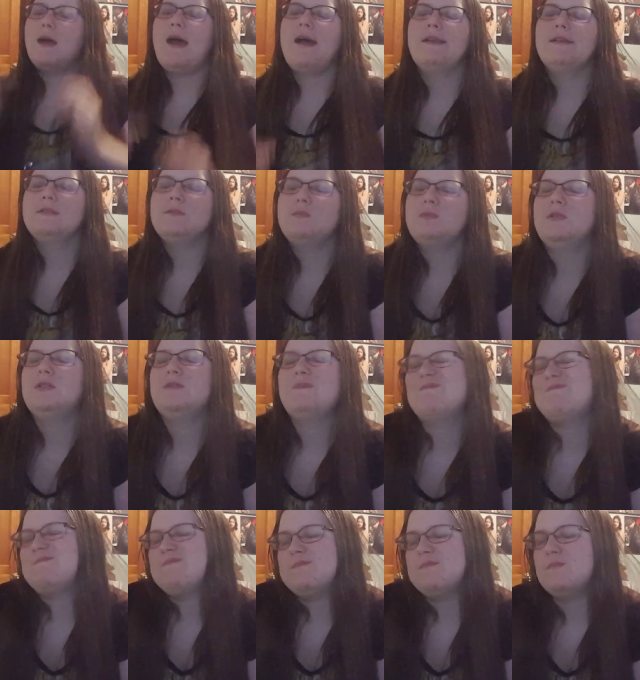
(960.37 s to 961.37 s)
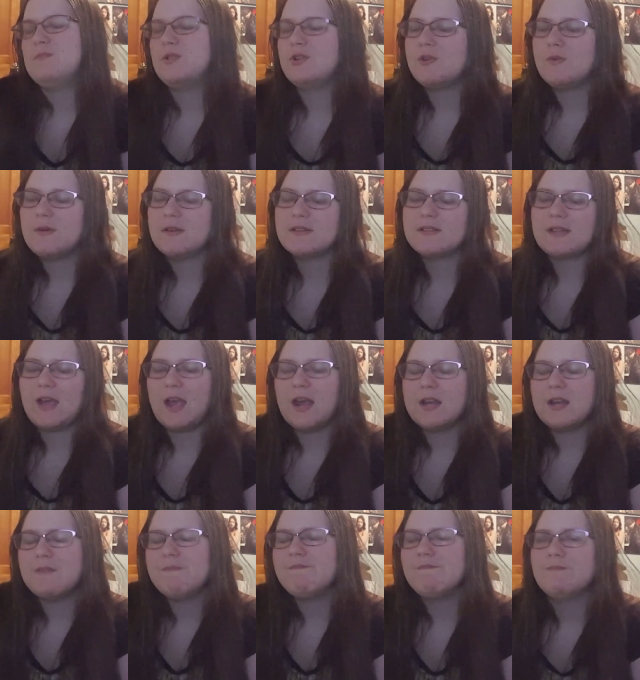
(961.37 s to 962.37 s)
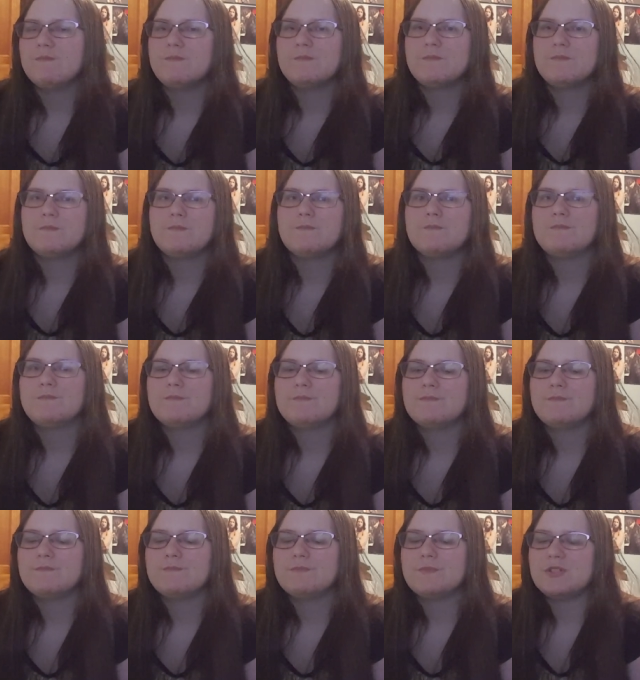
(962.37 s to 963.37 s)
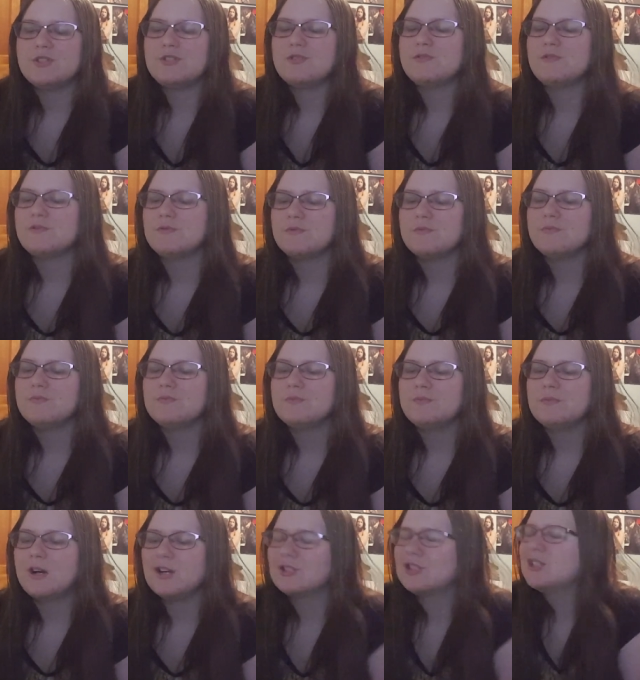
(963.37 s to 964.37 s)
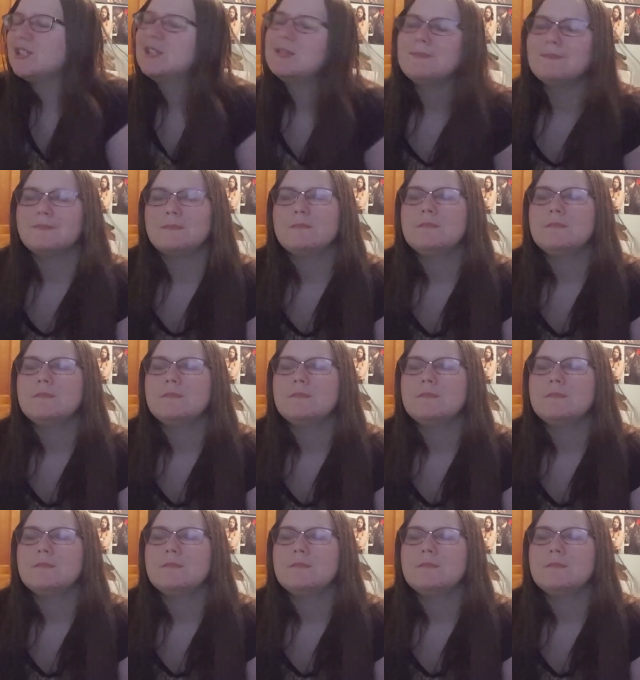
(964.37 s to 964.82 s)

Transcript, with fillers: How did what? Were you excited? Did you watch it?